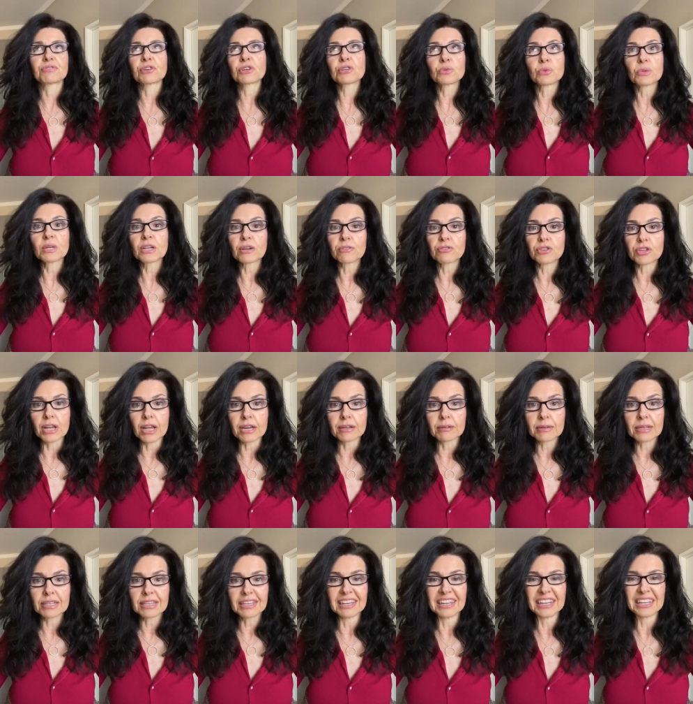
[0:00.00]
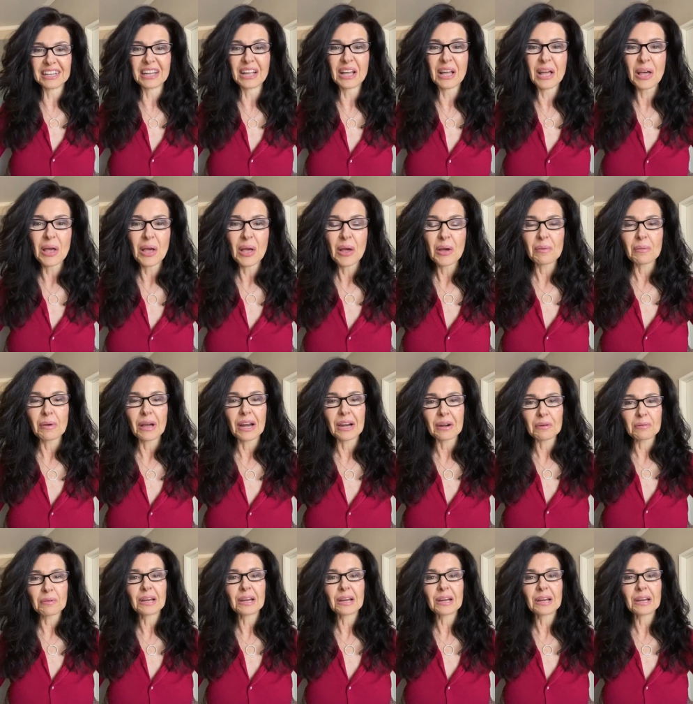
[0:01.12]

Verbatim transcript: first week of January. well,